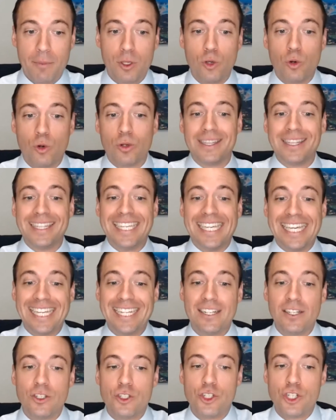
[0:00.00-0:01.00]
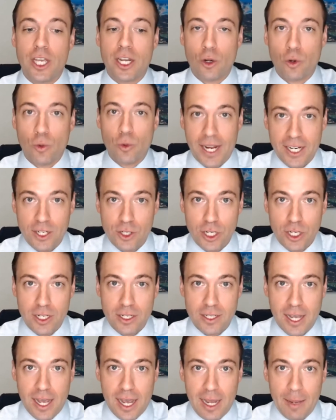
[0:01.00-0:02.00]
your lead generation
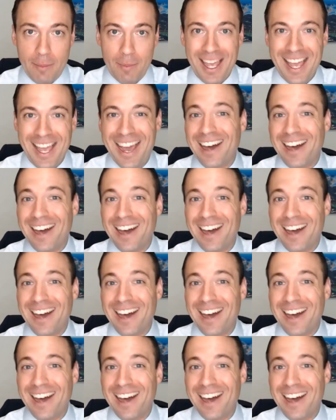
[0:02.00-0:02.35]
time.